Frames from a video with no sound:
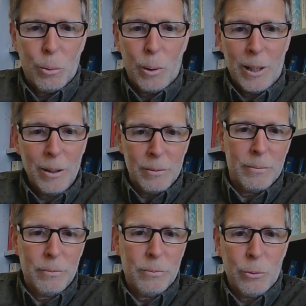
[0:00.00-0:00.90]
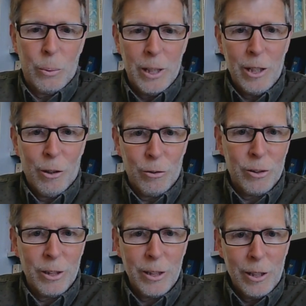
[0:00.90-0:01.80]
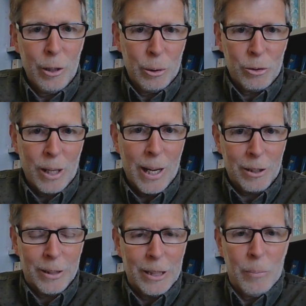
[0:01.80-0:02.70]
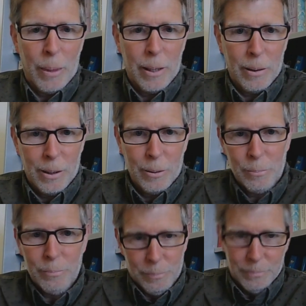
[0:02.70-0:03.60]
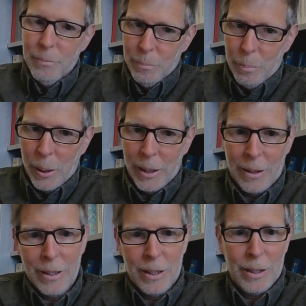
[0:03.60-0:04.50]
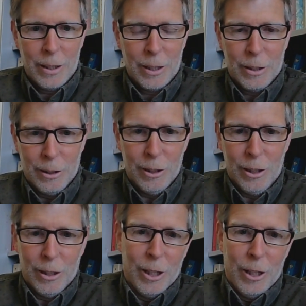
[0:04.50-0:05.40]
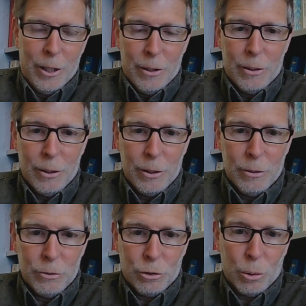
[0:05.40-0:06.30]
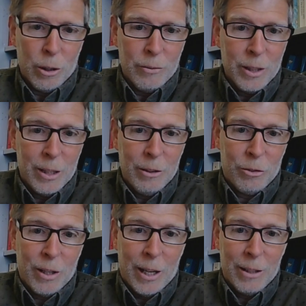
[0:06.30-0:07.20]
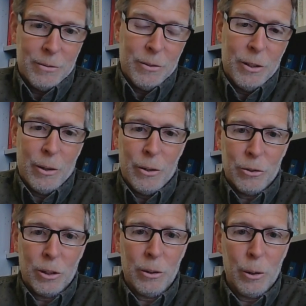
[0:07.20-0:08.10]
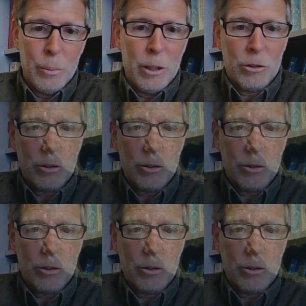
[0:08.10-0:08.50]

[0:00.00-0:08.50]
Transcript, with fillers: Well, we don't really know exactly, um, but the uh, the short of it is that you know there's a little bit